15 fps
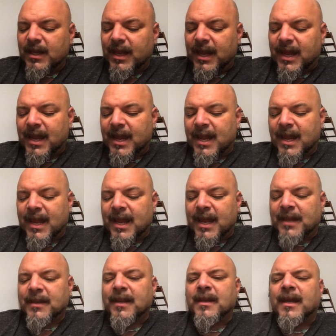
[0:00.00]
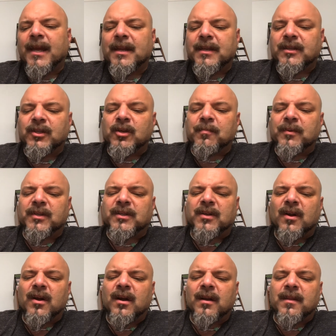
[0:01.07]
And then I got the
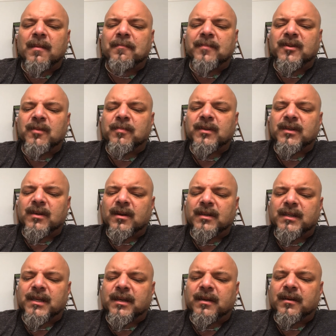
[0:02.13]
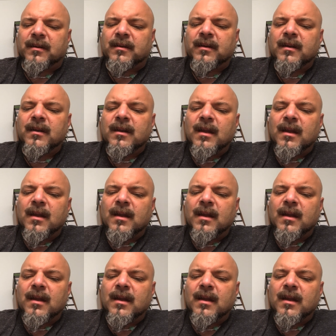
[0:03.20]
Superstar sticker.